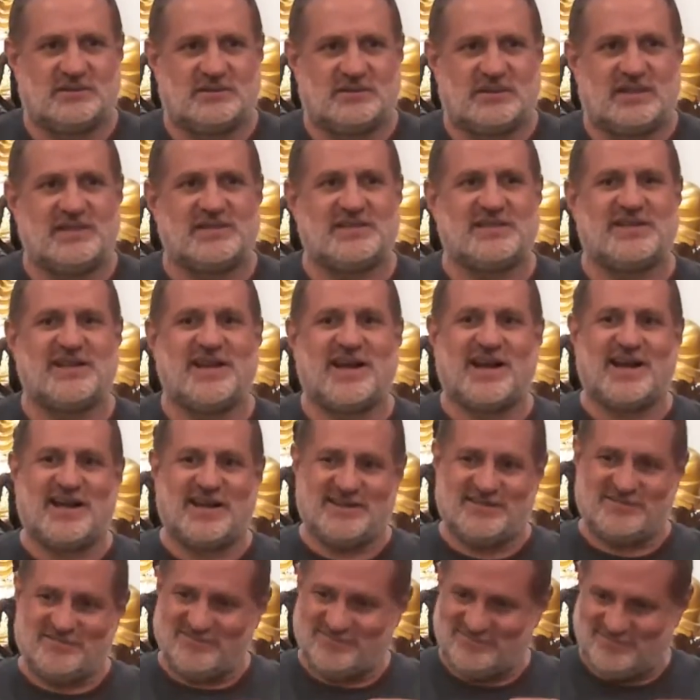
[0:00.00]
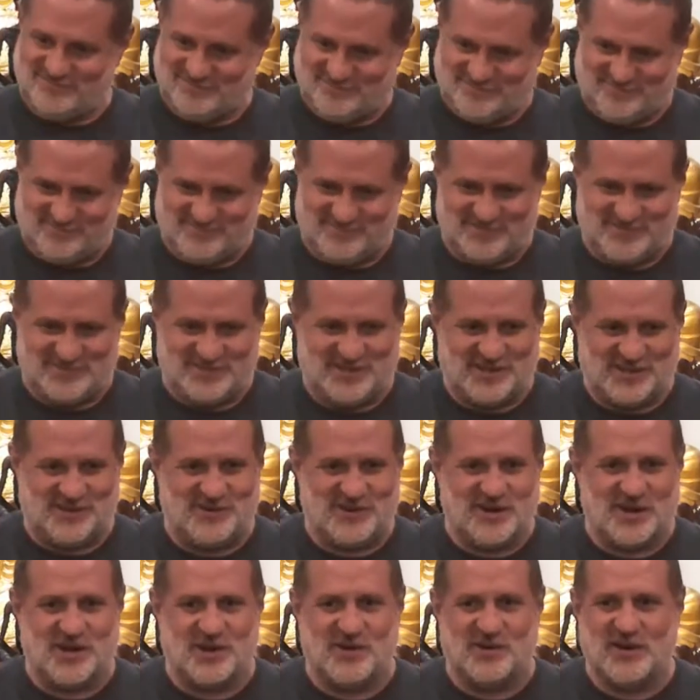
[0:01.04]
It's not,
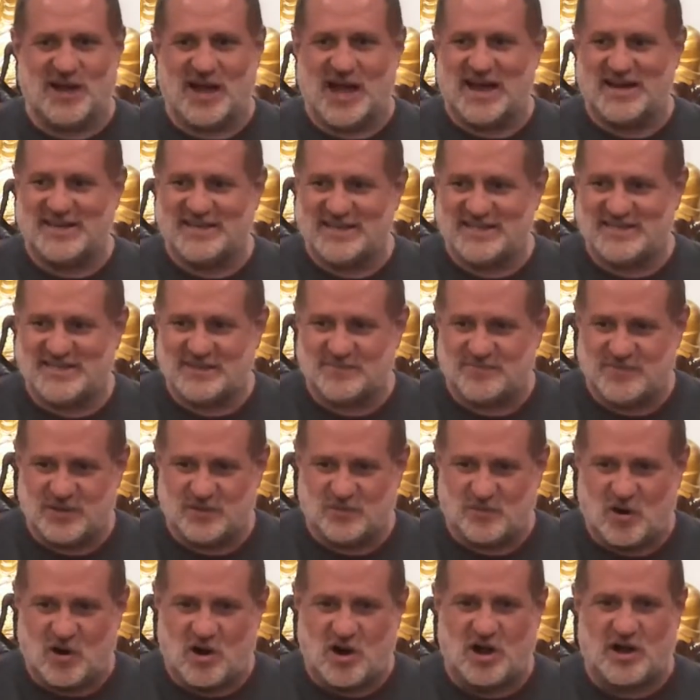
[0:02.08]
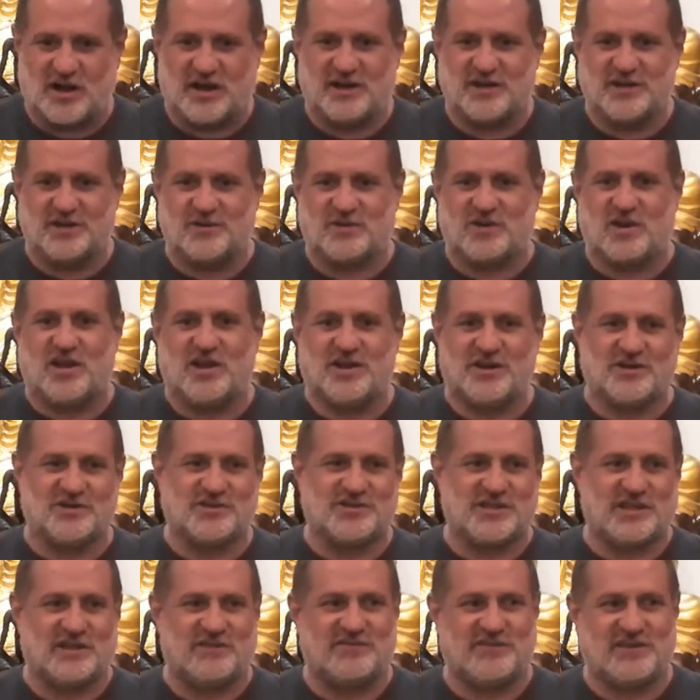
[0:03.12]
I did something wrong and you call
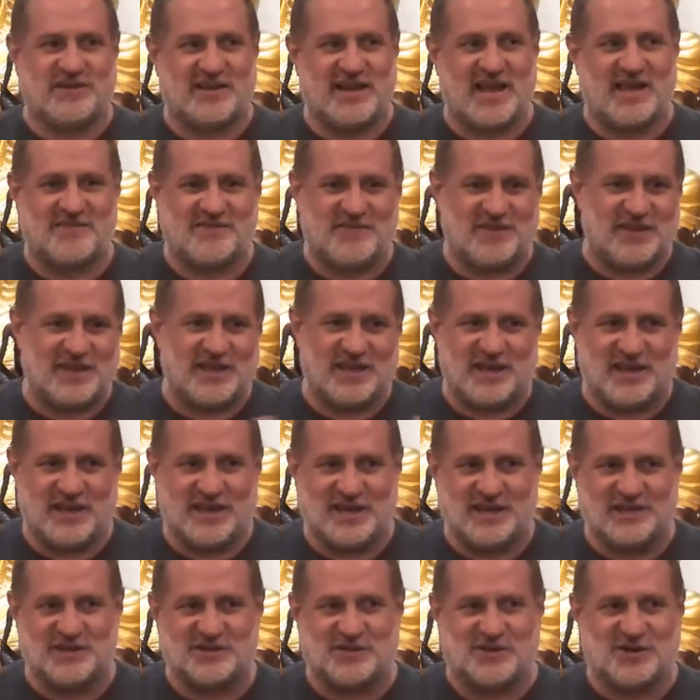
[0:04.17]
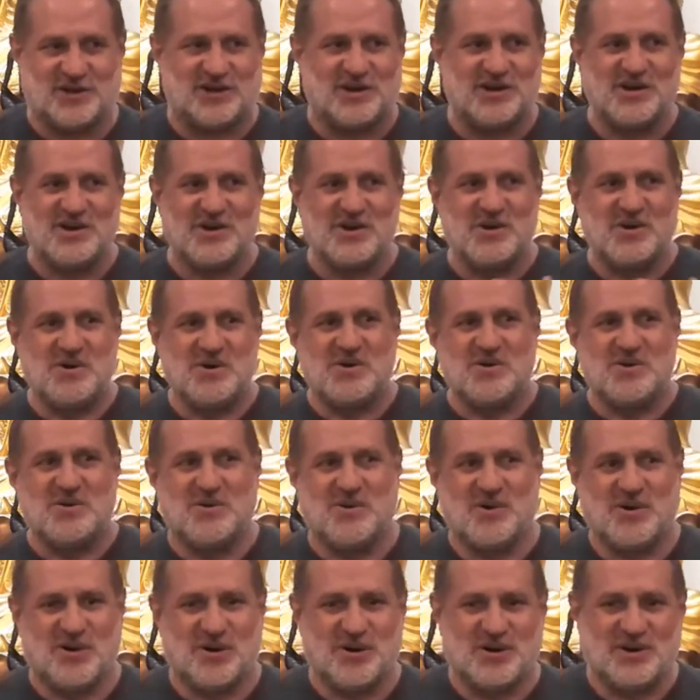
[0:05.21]
yourself a effing idiot
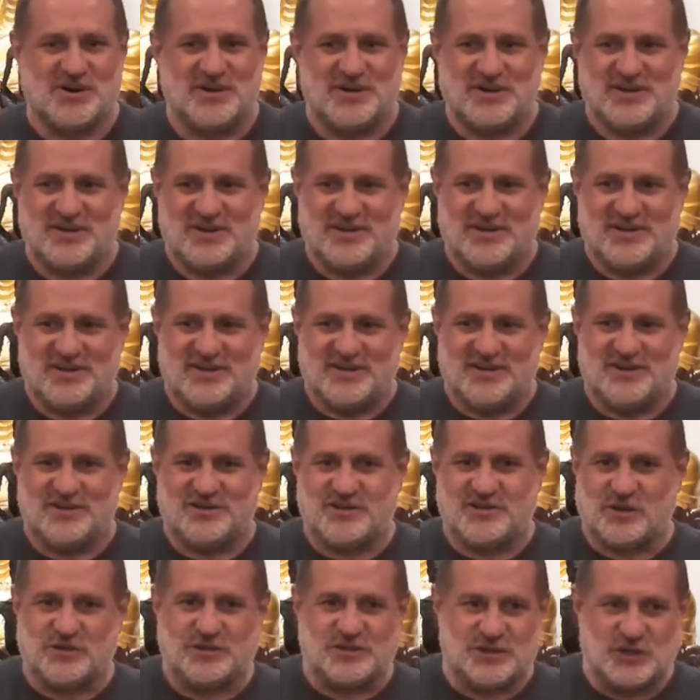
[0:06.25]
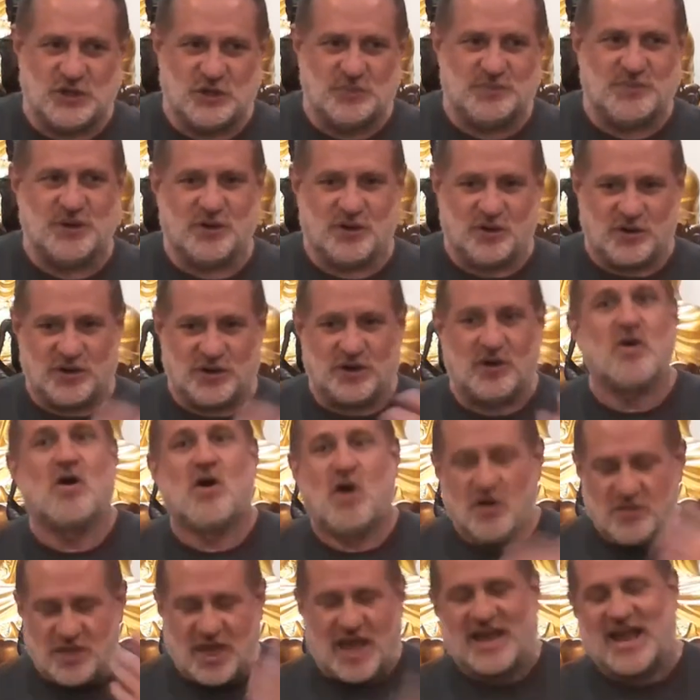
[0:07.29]
or you're so stupid or
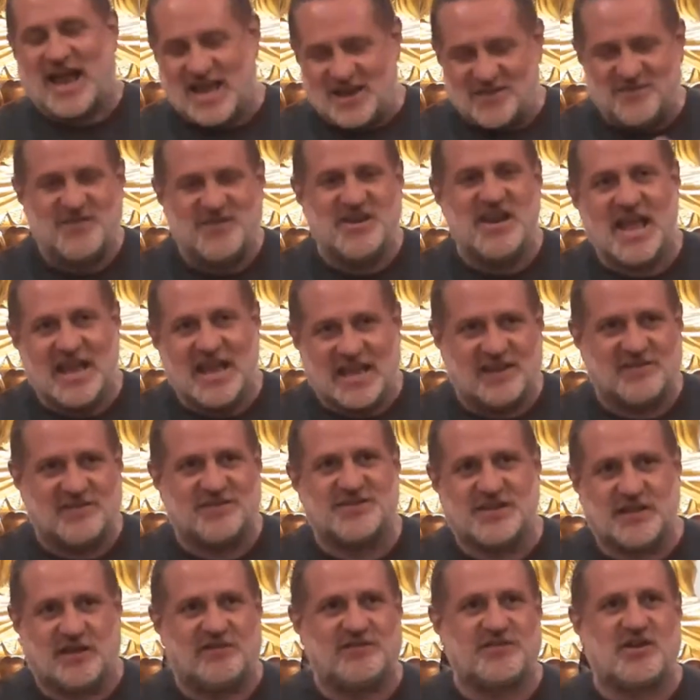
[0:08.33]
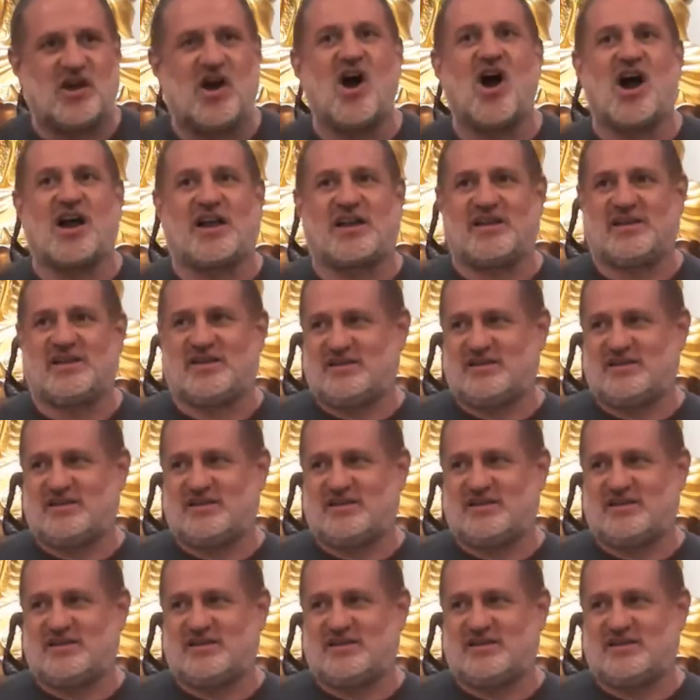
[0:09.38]
that kind of negative self-talk.